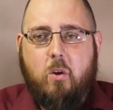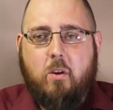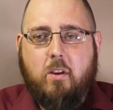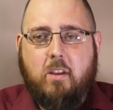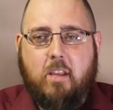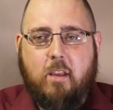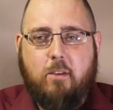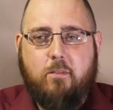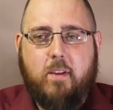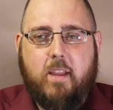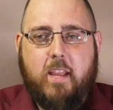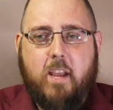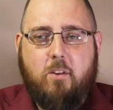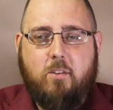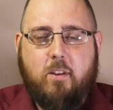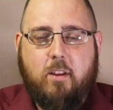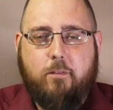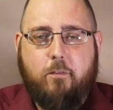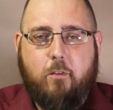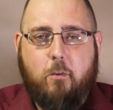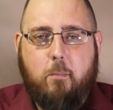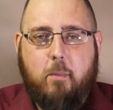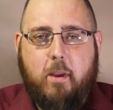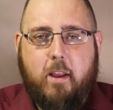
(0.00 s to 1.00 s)
giving out
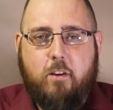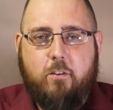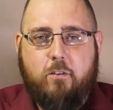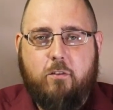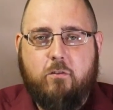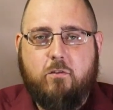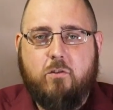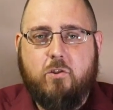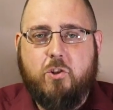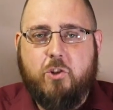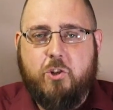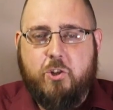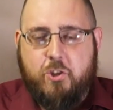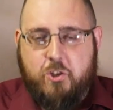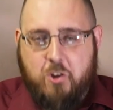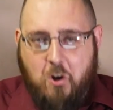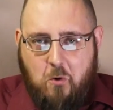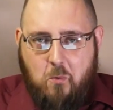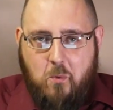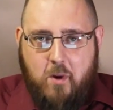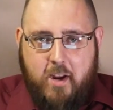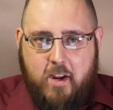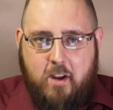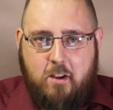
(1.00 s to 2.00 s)
information
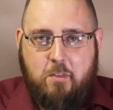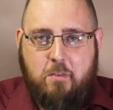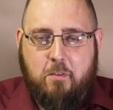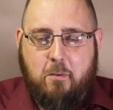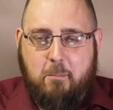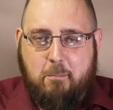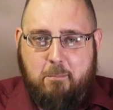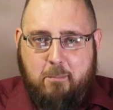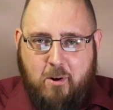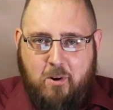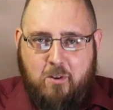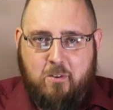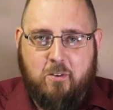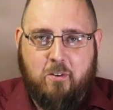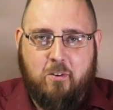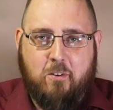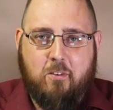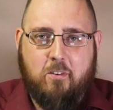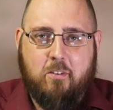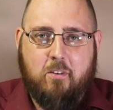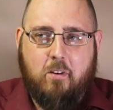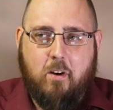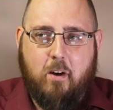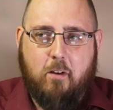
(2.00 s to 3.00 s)
showing the murder